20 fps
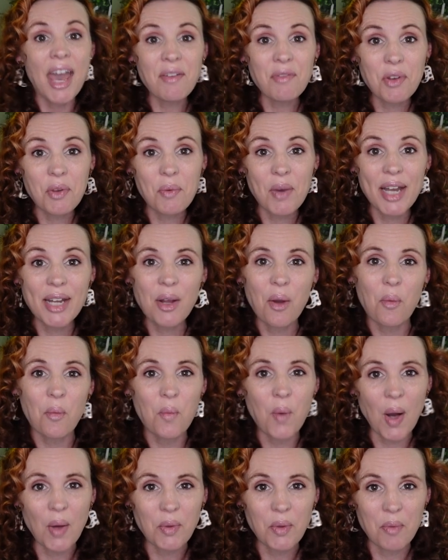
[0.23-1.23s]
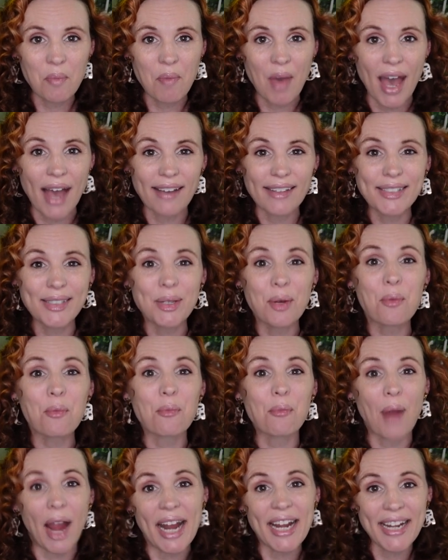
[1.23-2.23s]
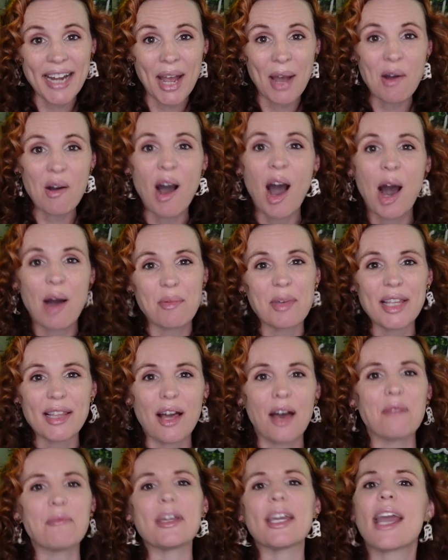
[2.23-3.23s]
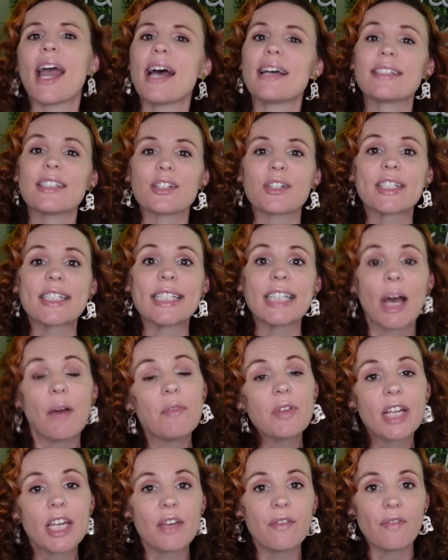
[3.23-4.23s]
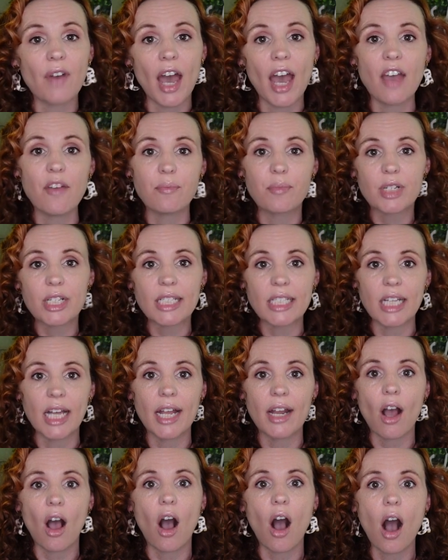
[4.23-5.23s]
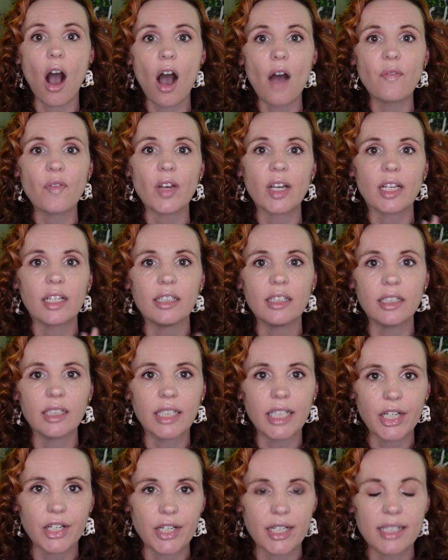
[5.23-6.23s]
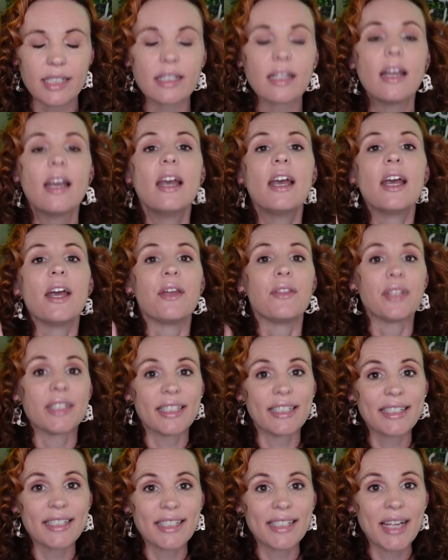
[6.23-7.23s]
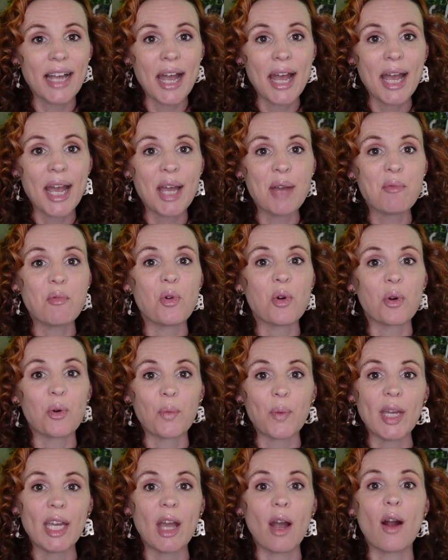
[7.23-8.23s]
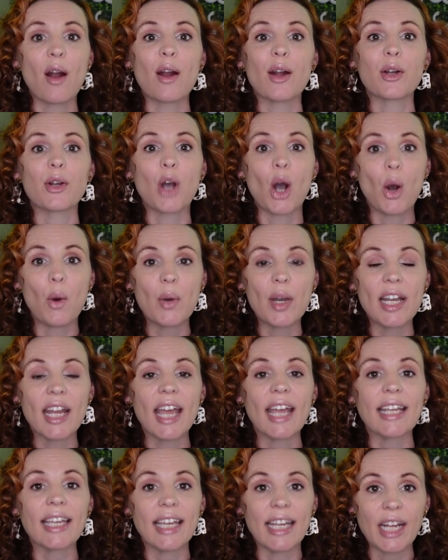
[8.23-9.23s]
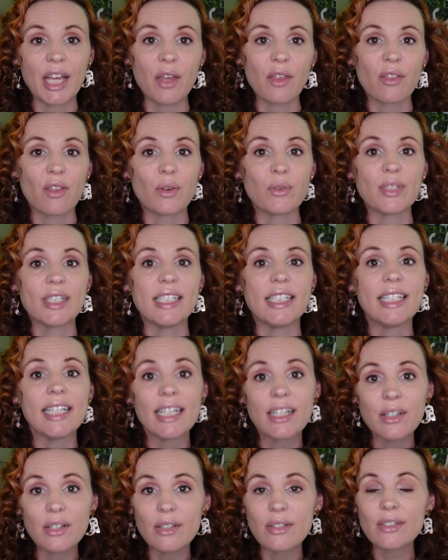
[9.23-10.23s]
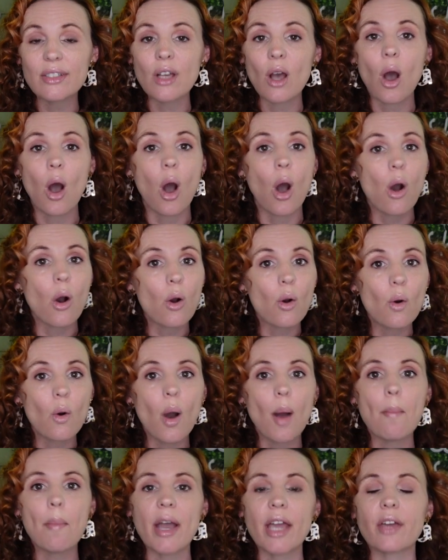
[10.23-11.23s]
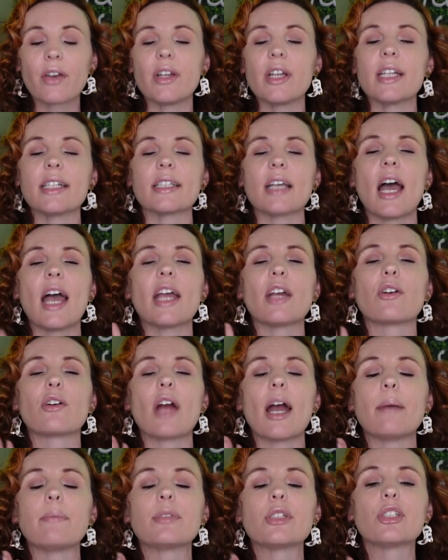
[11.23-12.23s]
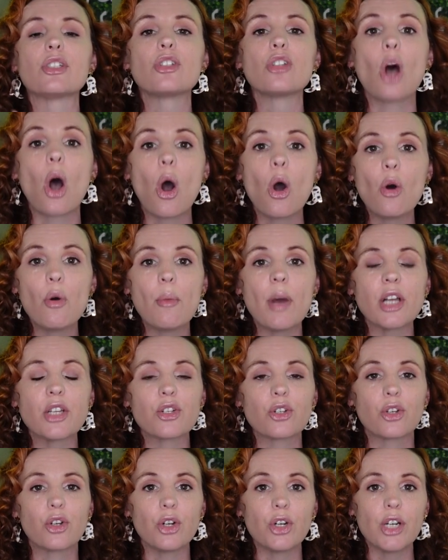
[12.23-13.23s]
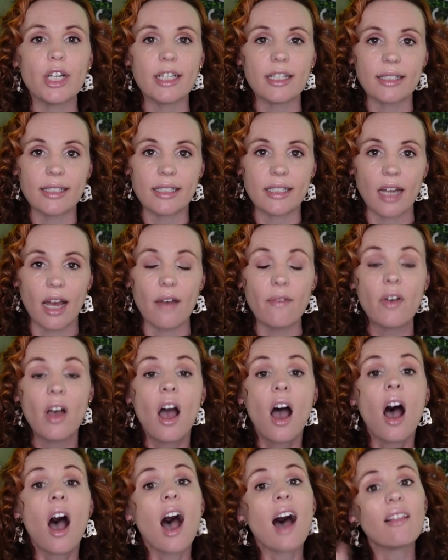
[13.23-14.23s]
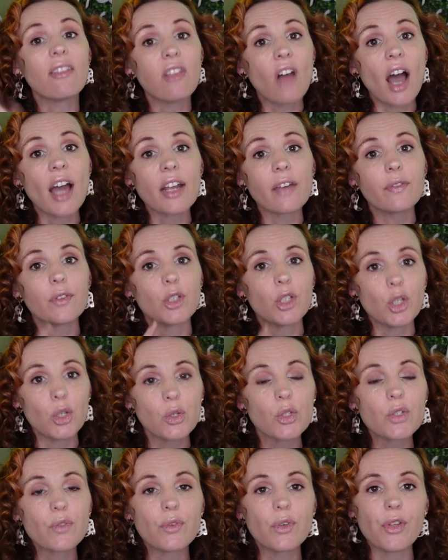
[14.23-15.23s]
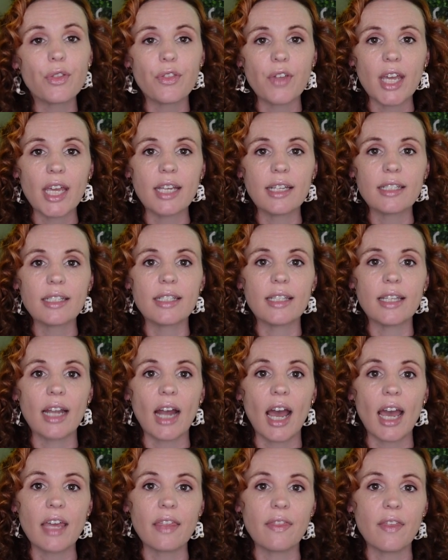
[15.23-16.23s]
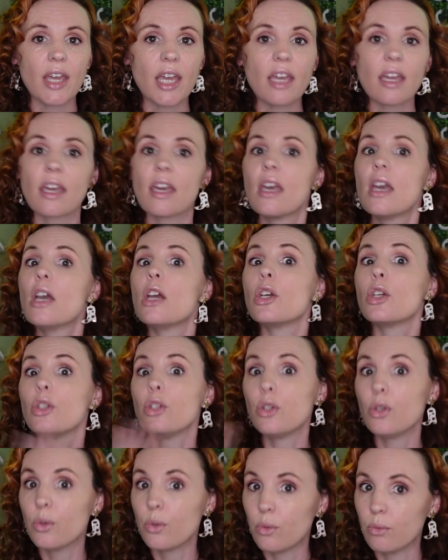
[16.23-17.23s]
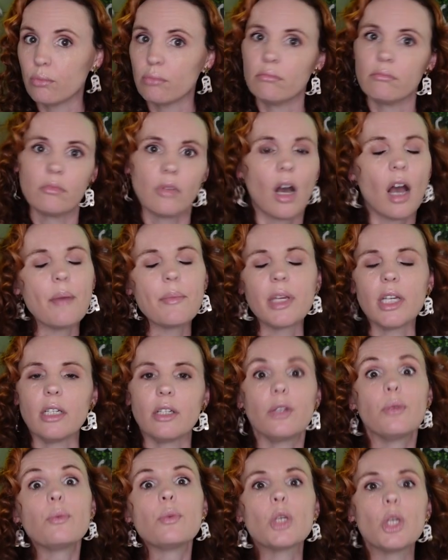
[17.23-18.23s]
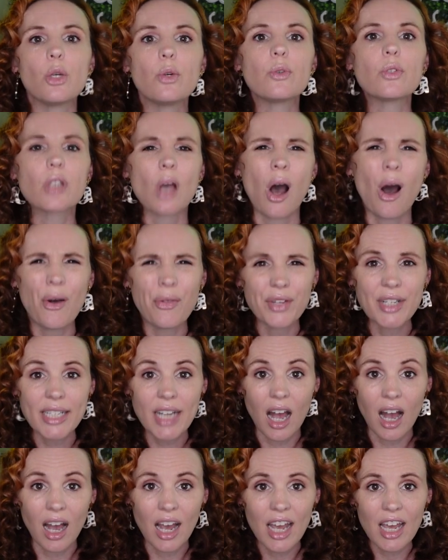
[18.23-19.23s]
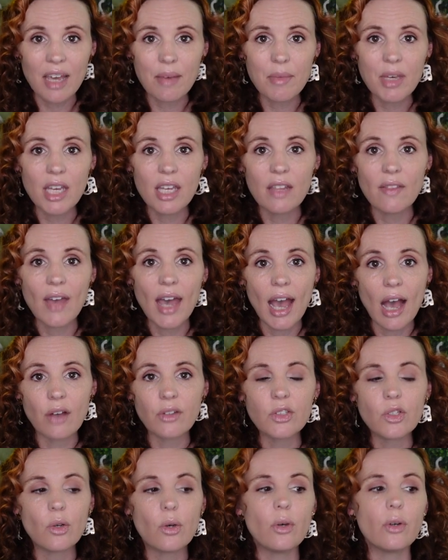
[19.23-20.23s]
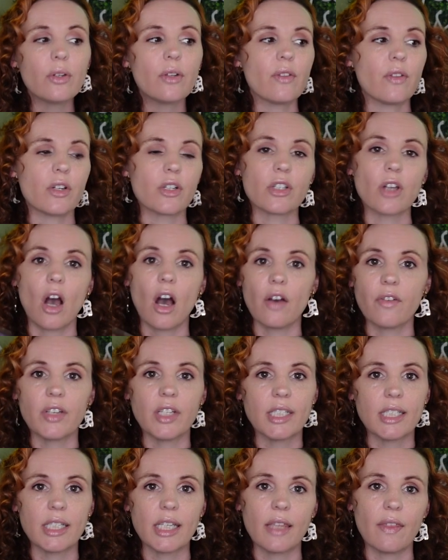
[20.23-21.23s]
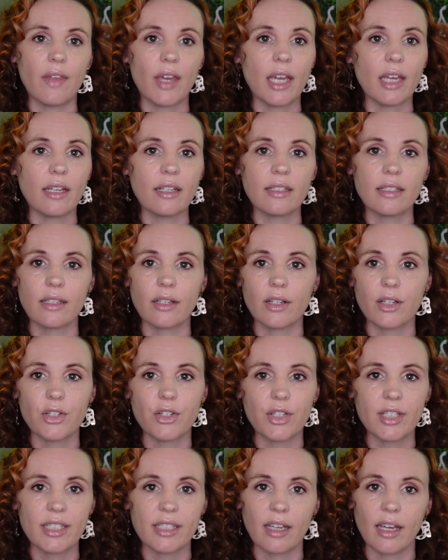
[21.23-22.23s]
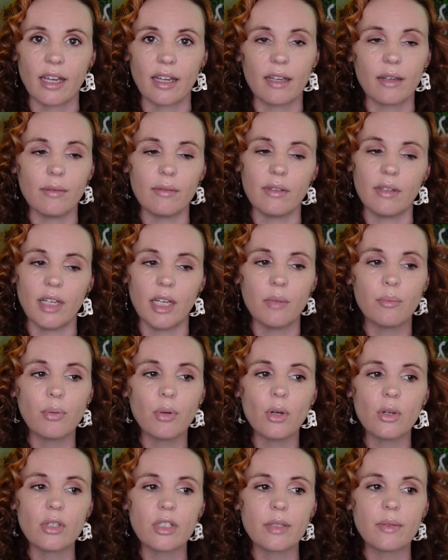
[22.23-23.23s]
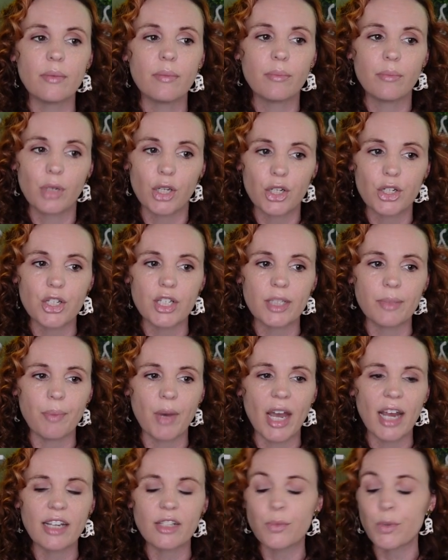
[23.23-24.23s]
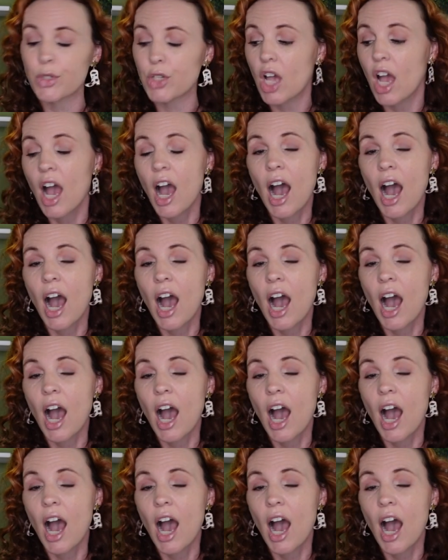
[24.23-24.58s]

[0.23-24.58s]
everyone, welcome back. So right now Hobby Lobby has their 75% off clearance. This is the time where we are going and getting those deals. Oh my goodness, I grabbed so much good stuff. A lot of useful things that I think you, I mean, you use all the time in the household. There's obviously things that are just like impulse purchase buys, which